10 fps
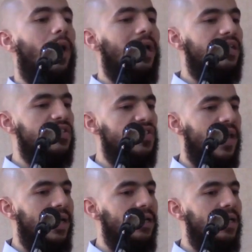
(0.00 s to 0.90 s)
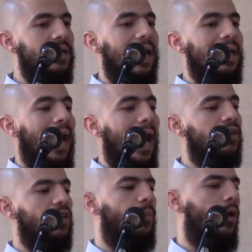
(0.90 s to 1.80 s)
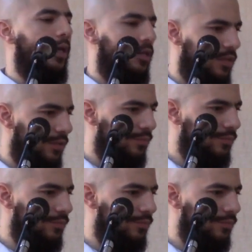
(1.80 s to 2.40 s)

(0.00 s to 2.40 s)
to understand it and act upon it.